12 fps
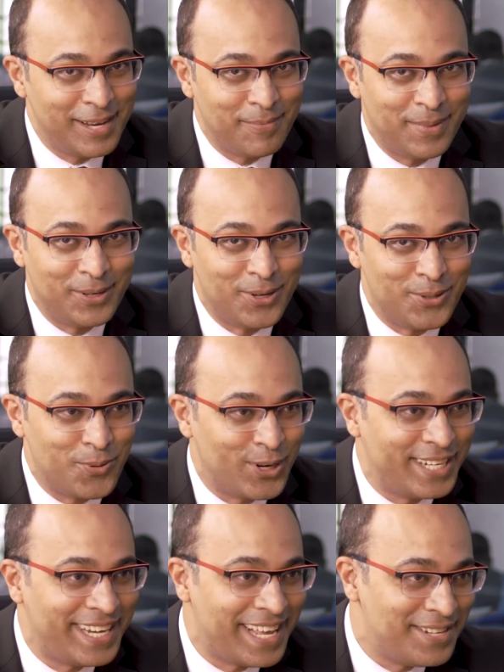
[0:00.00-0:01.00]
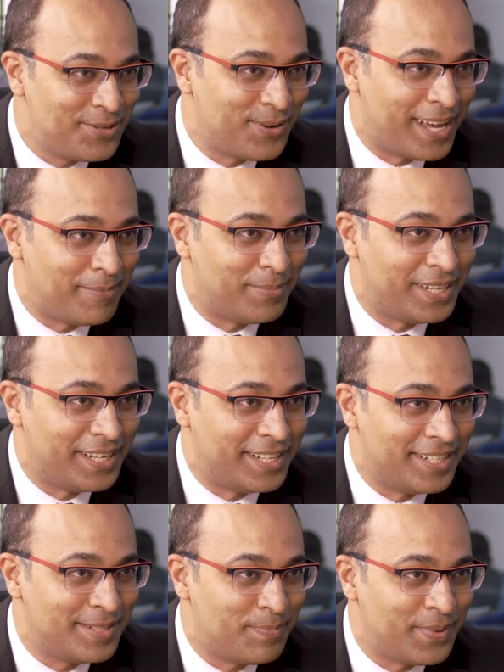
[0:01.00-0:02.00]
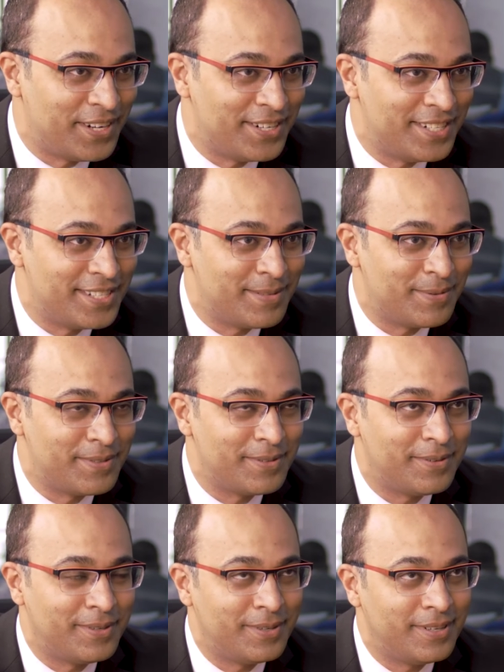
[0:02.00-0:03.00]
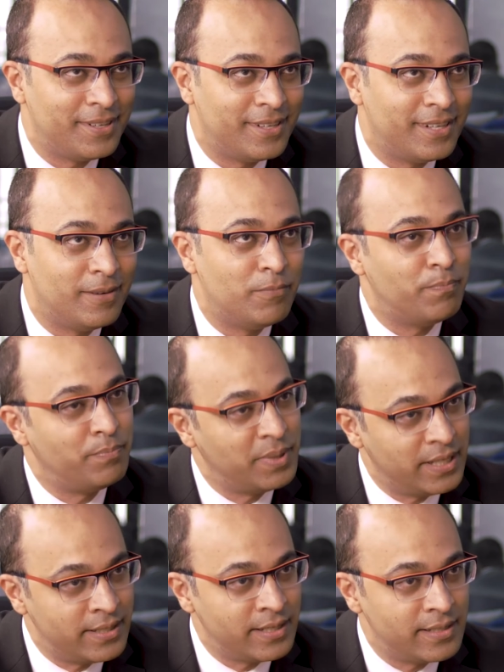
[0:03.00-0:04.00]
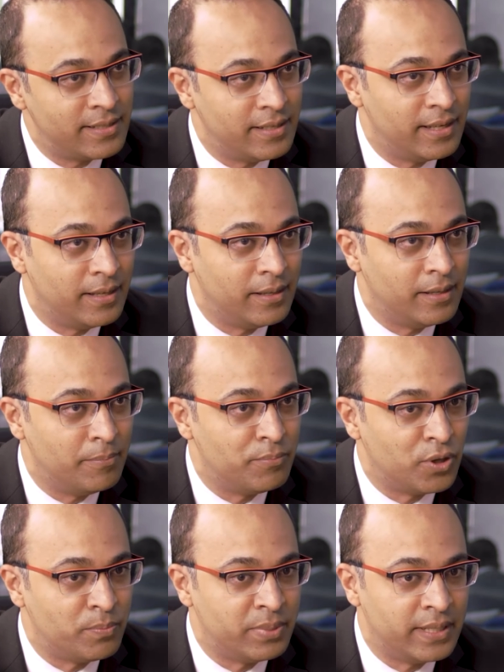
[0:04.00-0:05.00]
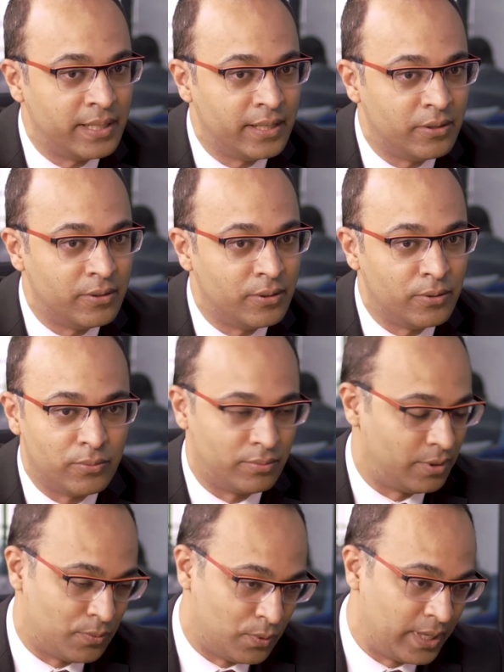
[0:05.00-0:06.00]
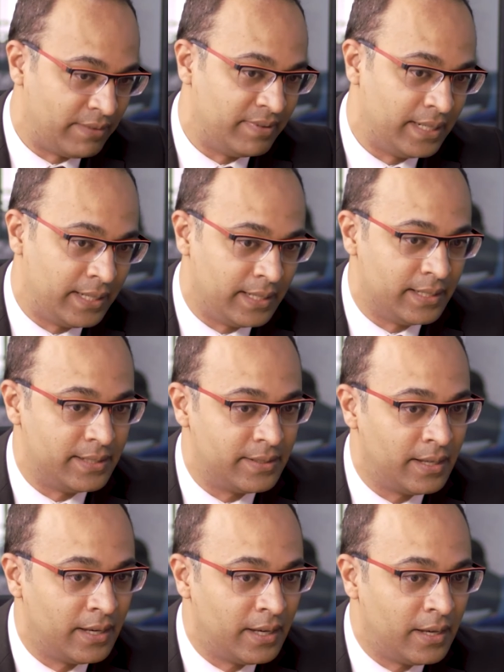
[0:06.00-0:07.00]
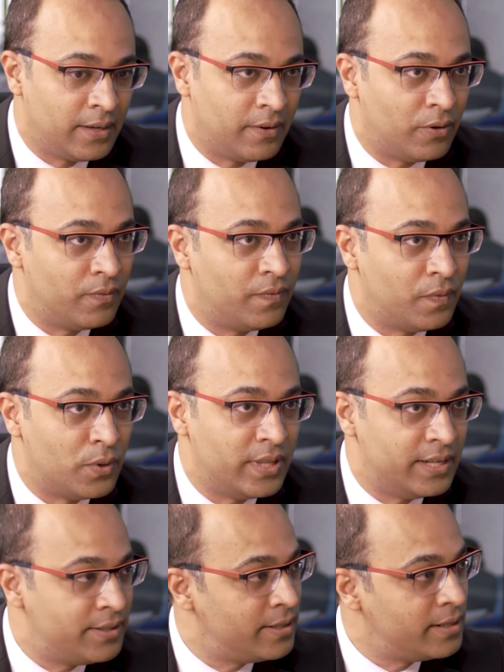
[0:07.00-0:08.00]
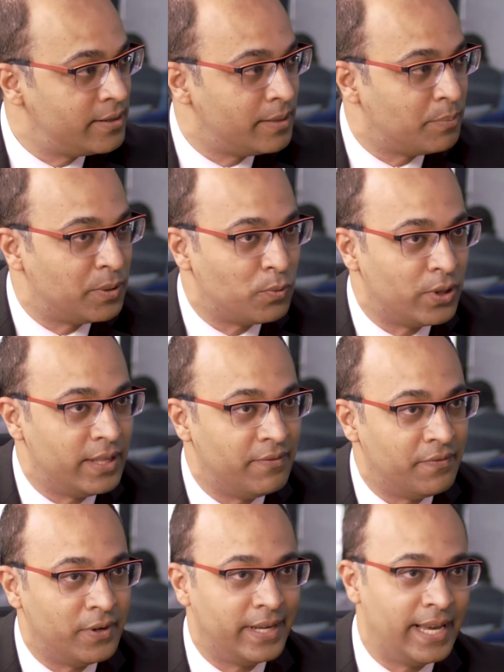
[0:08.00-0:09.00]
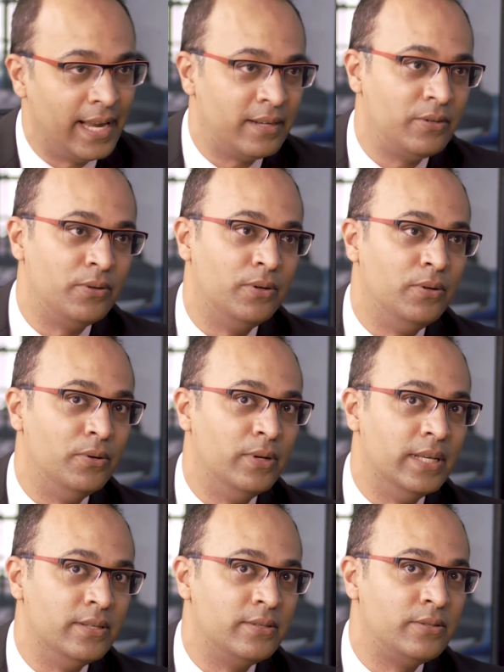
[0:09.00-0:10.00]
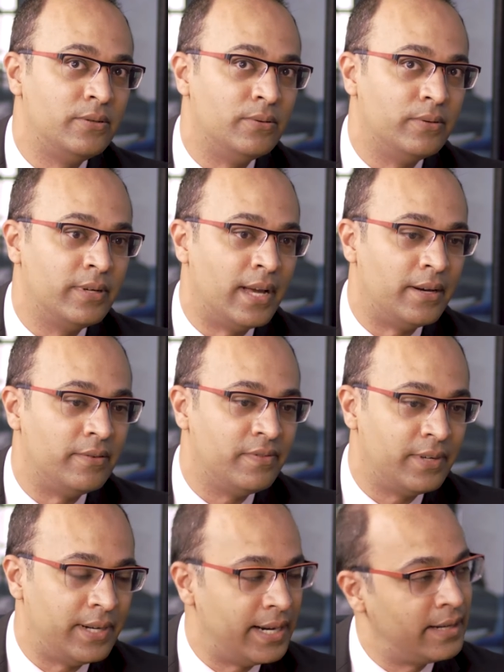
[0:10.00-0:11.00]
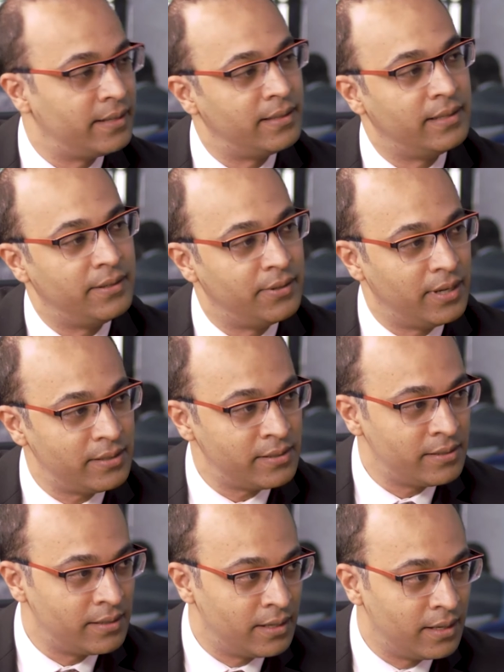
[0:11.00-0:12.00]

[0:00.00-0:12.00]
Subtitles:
Because what tends to happen is parents purchase the property or whatever it is for their children, but what they forget to do is to kind of create the trust.